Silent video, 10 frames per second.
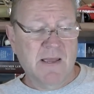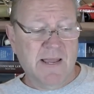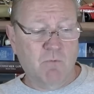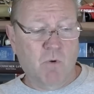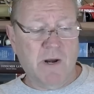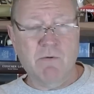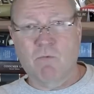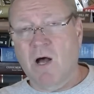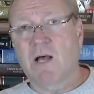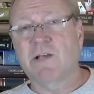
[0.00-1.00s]
And what it
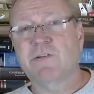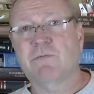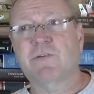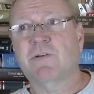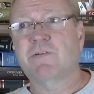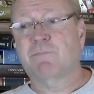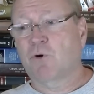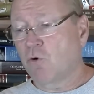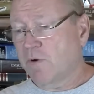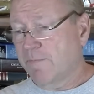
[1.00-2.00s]
was was, it was a
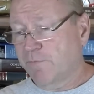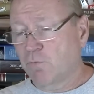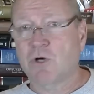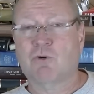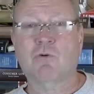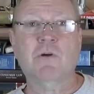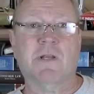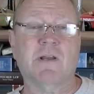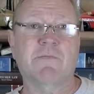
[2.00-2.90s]
program for recruiting.